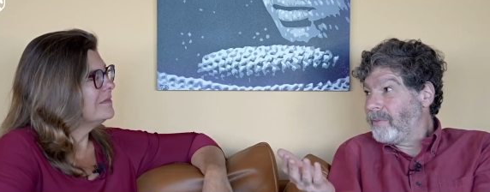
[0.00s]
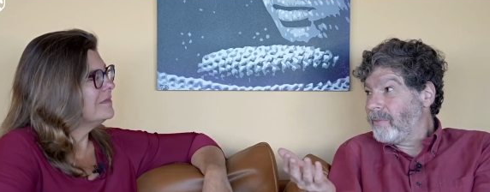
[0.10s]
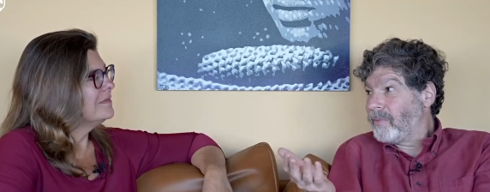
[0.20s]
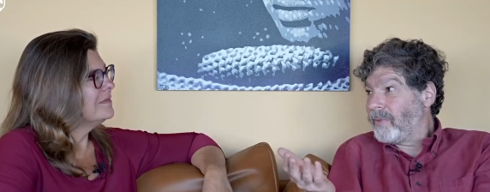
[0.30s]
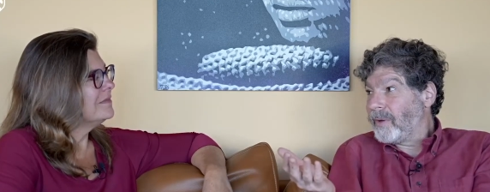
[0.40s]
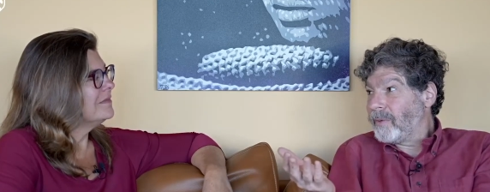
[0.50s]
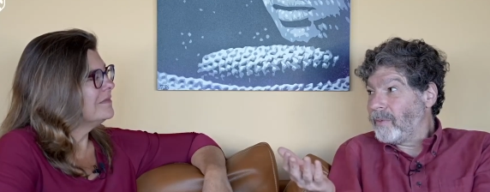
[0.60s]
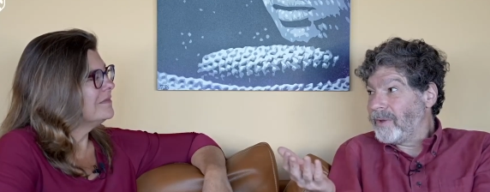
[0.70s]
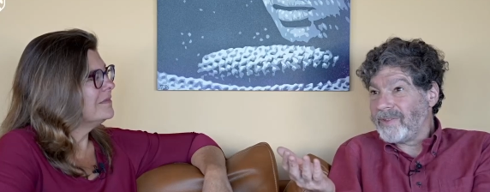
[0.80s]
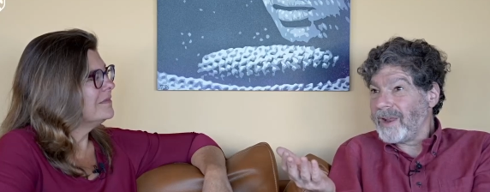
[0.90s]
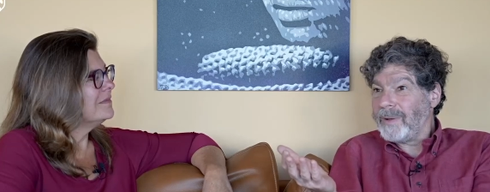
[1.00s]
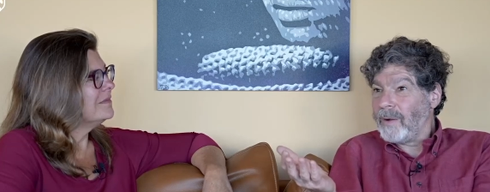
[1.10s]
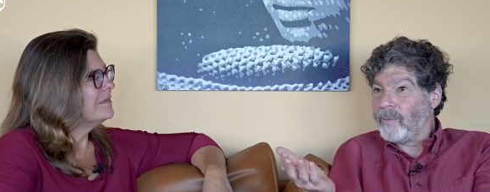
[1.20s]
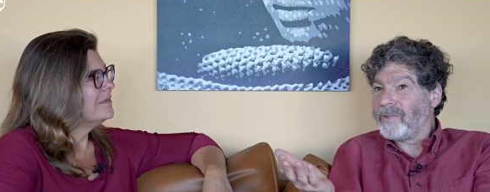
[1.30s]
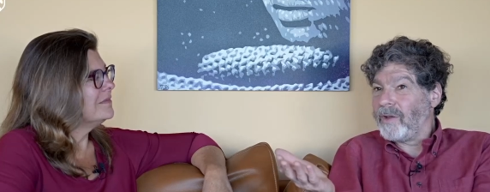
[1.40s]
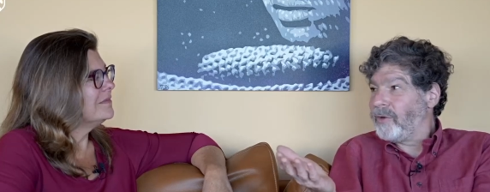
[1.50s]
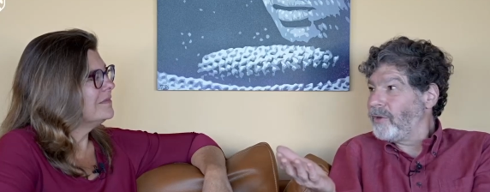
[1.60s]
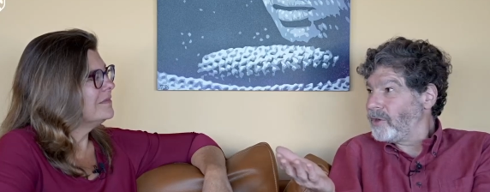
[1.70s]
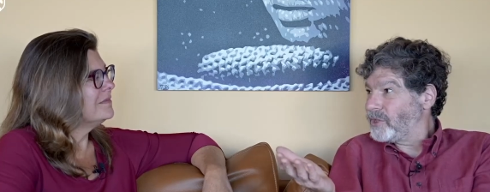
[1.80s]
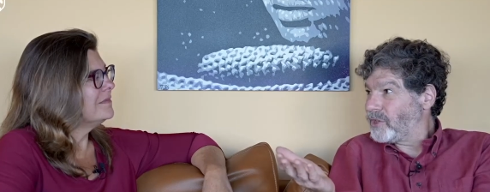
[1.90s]
Speaker 1: the it's not about what's under
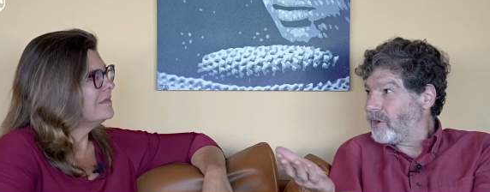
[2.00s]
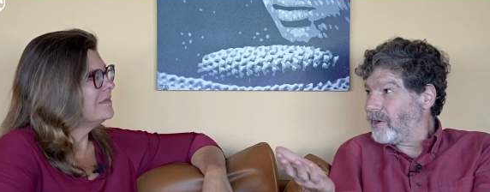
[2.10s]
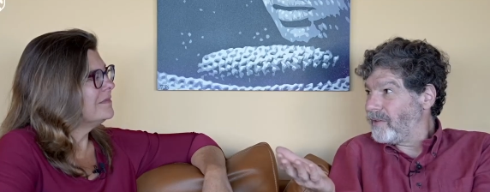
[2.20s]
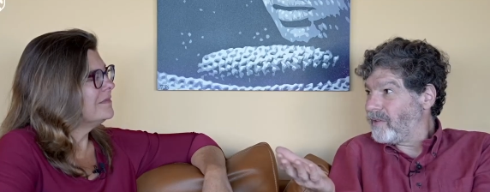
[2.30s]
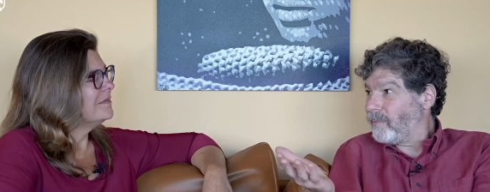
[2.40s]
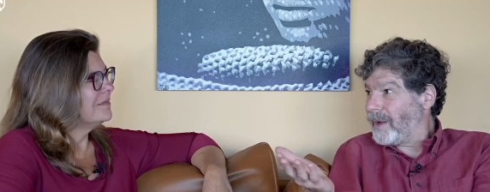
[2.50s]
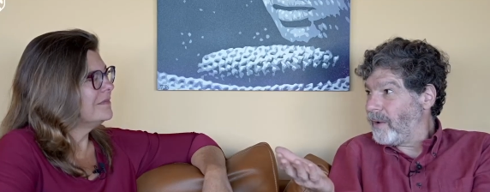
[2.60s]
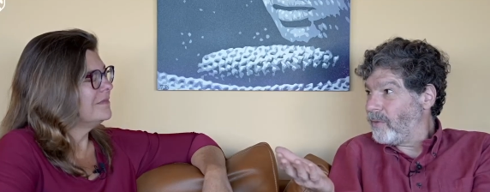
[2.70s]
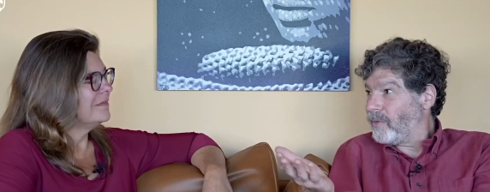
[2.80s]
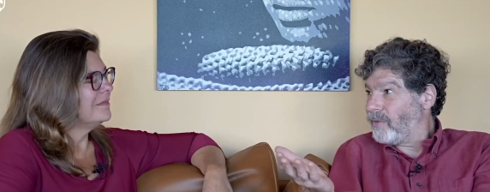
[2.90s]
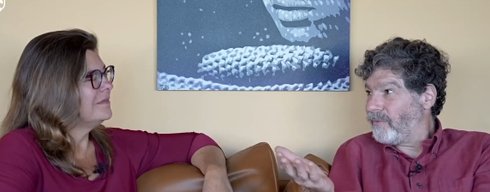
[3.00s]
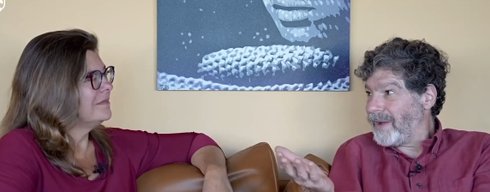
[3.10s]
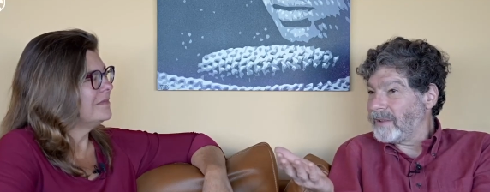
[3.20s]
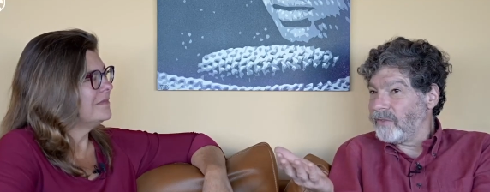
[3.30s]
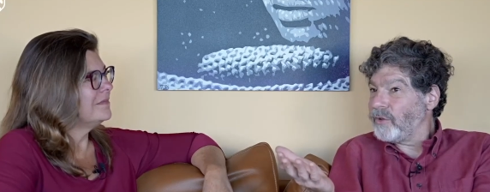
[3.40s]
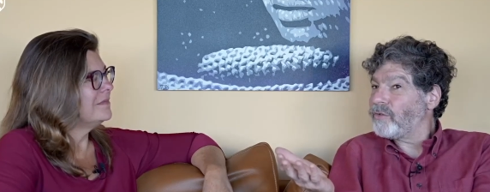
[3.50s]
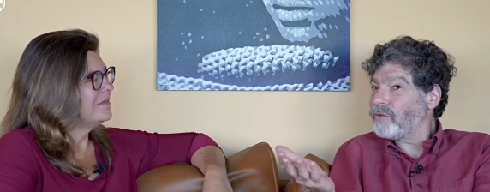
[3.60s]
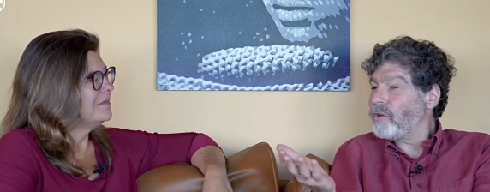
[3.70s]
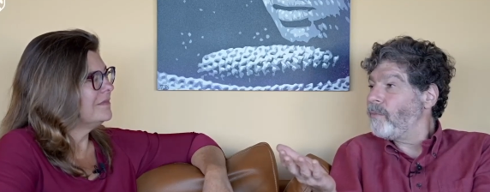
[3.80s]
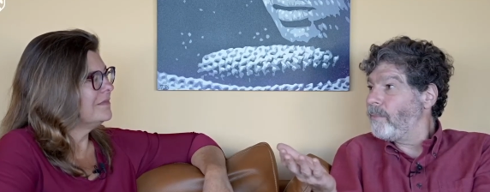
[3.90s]
your shirt it's about the fact that there's
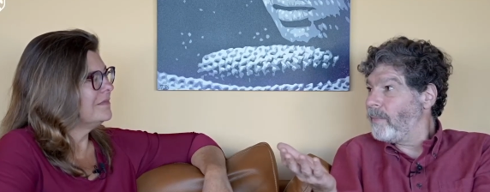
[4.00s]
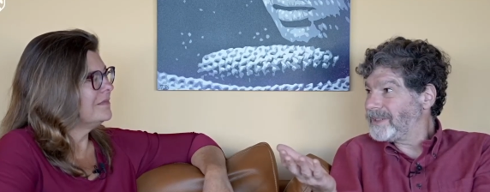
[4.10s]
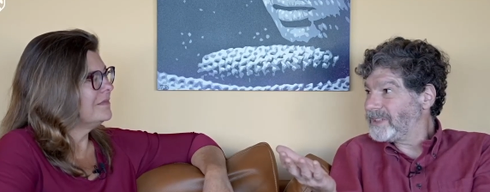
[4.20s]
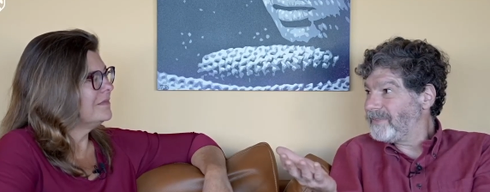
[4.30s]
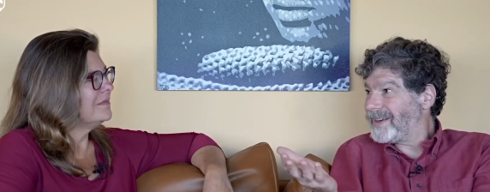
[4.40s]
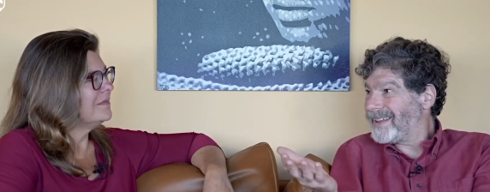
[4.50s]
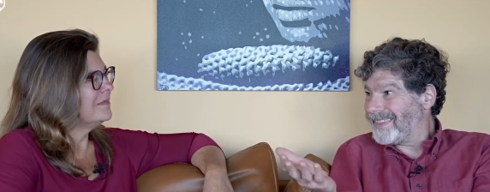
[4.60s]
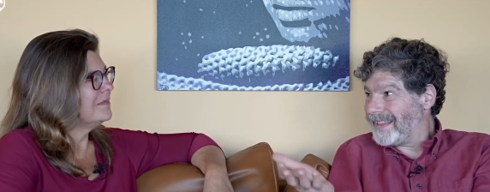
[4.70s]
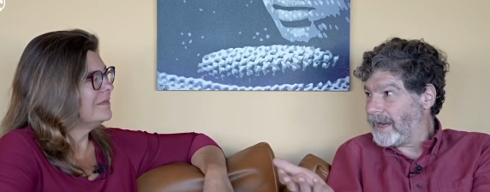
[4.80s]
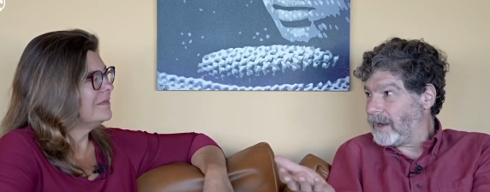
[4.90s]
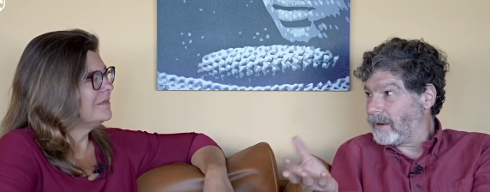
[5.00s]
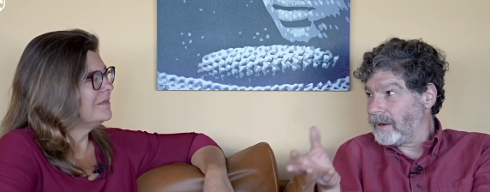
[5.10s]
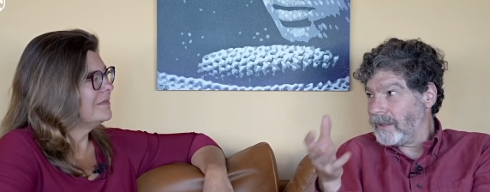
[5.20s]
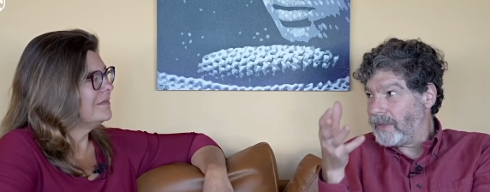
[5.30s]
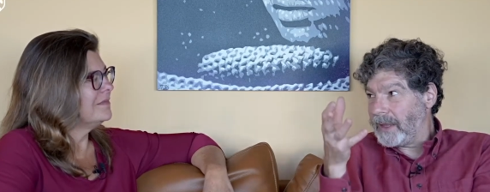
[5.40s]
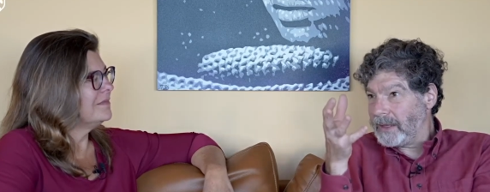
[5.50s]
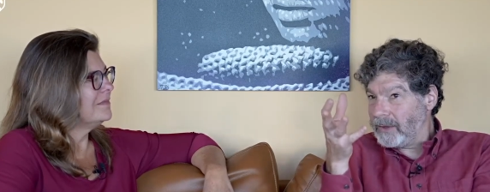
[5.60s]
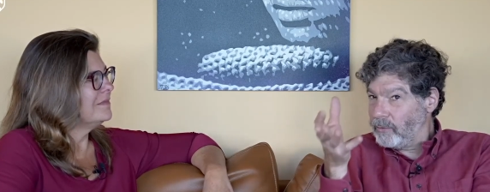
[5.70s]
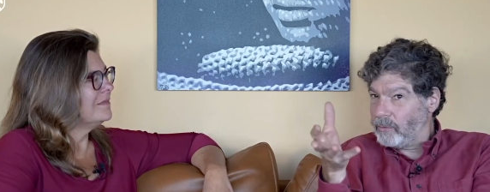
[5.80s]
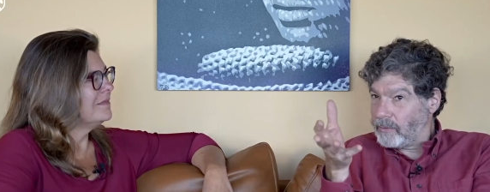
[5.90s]
so much of it there that
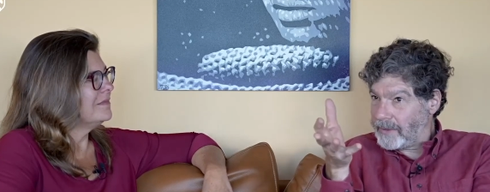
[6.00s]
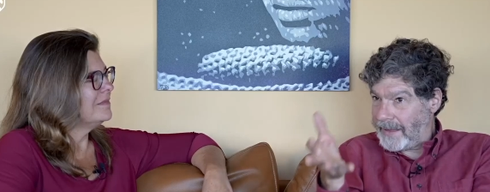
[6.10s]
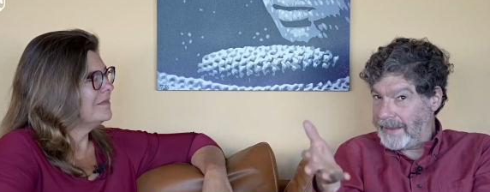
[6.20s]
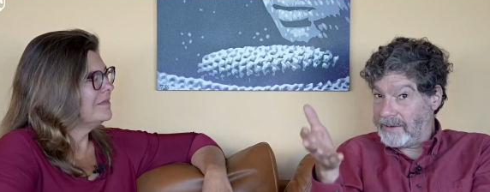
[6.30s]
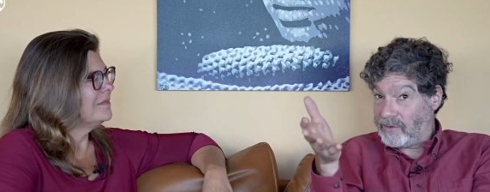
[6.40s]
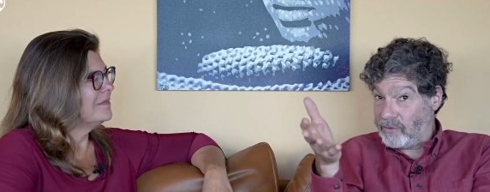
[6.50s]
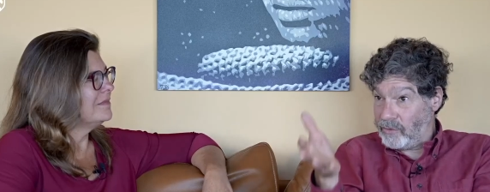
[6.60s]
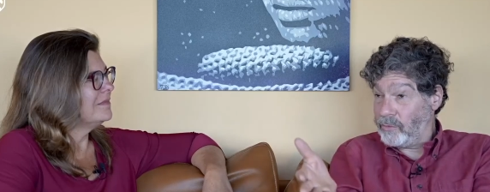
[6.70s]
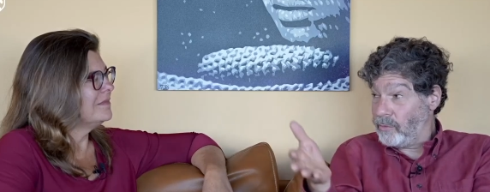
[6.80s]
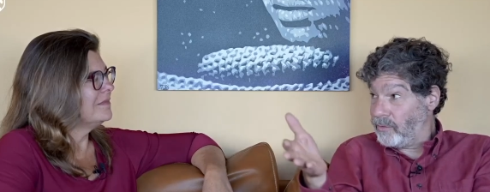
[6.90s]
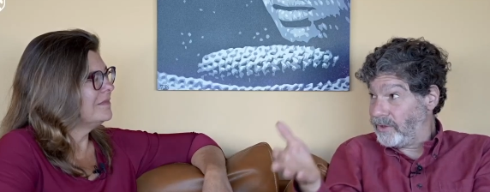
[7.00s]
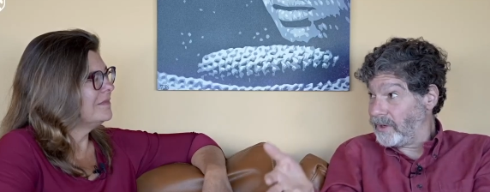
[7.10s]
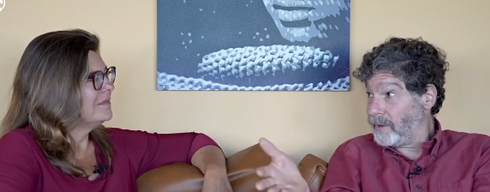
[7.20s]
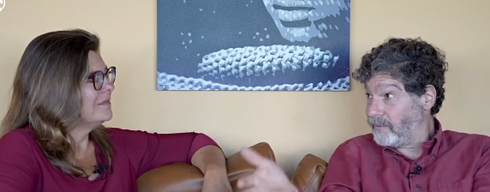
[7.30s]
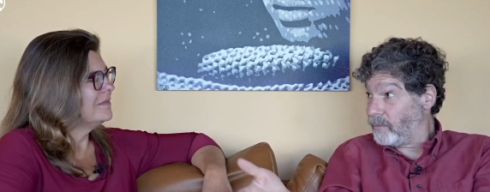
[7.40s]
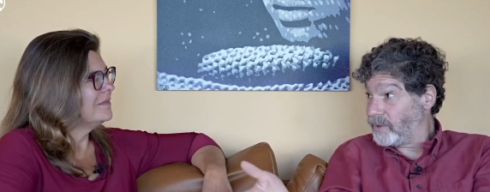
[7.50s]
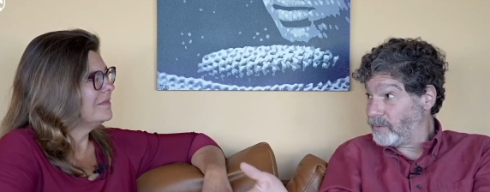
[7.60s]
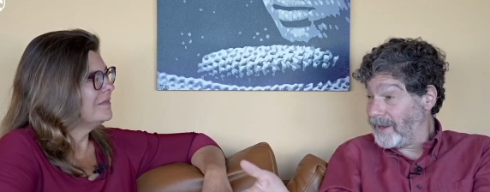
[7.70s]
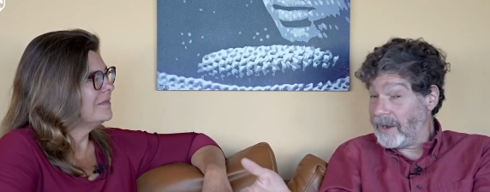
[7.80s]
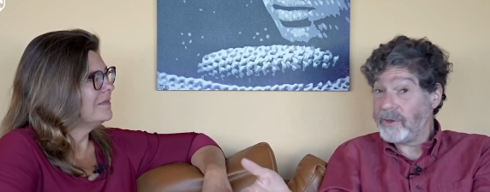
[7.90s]
you can't do the job for which
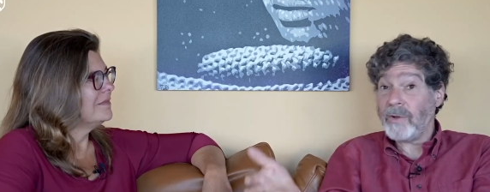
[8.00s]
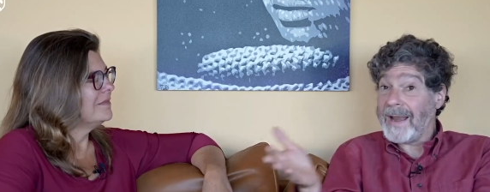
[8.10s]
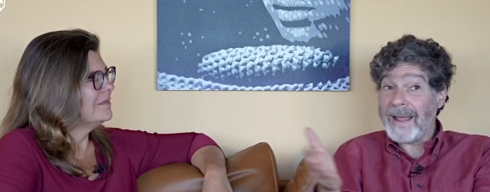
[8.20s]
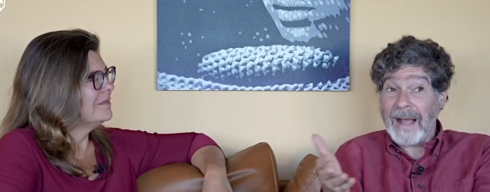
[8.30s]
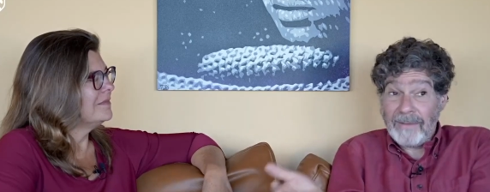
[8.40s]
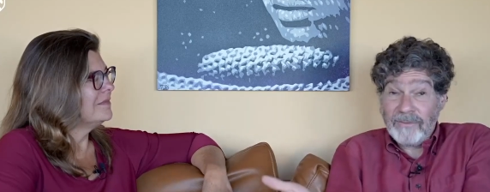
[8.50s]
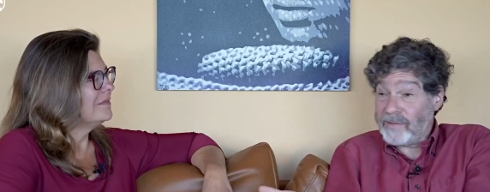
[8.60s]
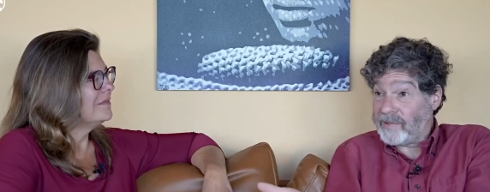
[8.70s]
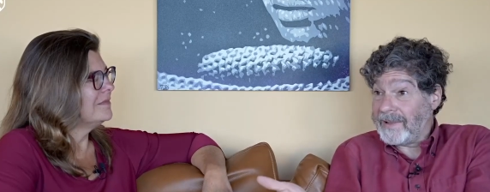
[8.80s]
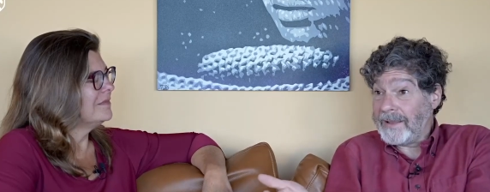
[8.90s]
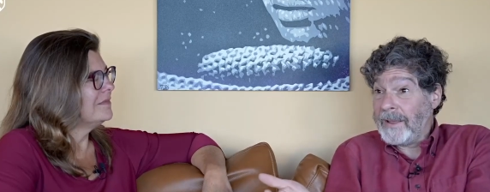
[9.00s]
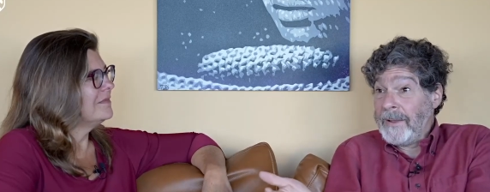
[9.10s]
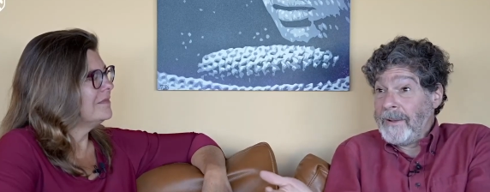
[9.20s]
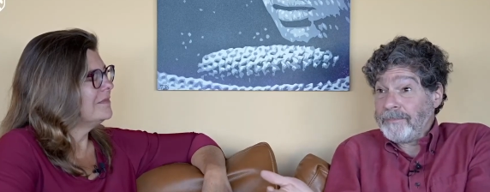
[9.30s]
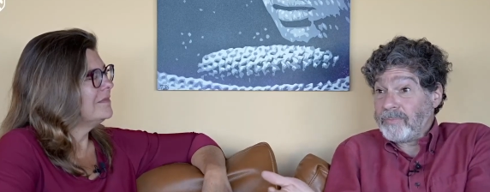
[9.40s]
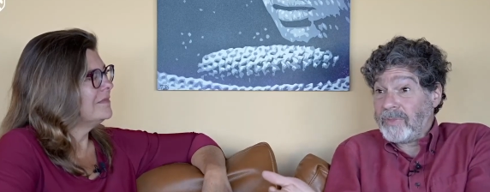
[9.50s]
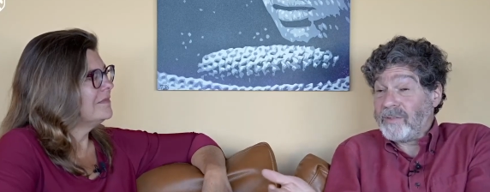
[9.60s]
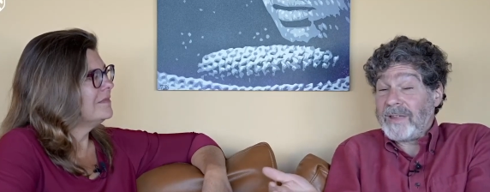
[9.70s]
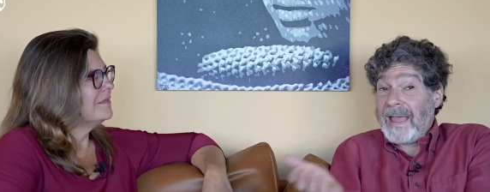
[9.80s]
we hired you and obviously this